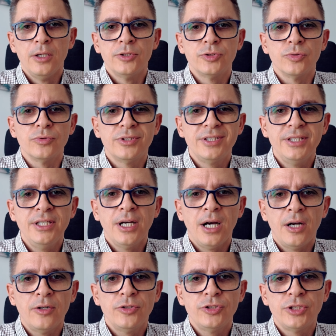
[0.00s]
So
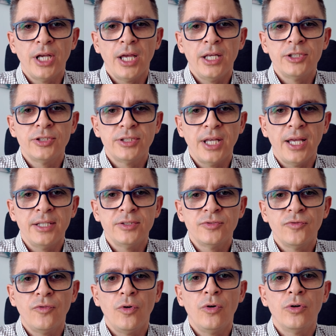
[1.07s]
CR stands
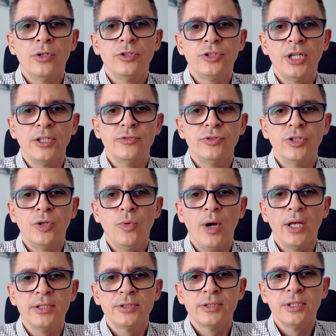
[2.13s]
for change
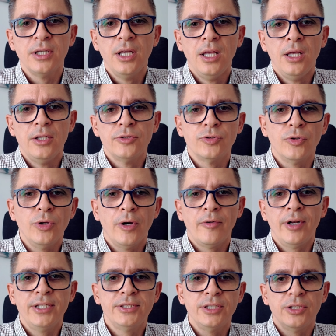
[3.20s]
request. So you are
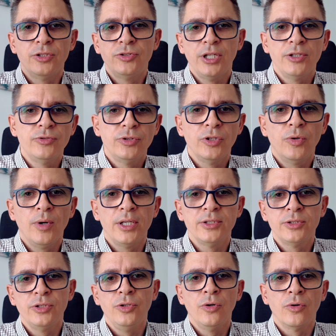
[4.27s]
raising change
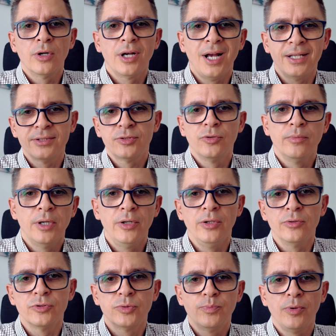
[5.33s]
request, your customer,
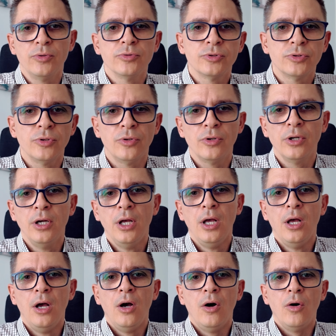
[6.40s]
your sponsor,
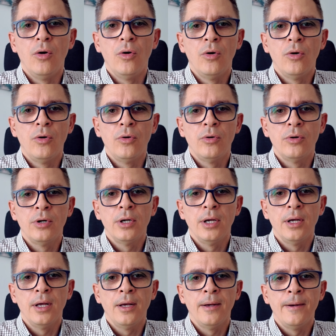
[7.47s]
or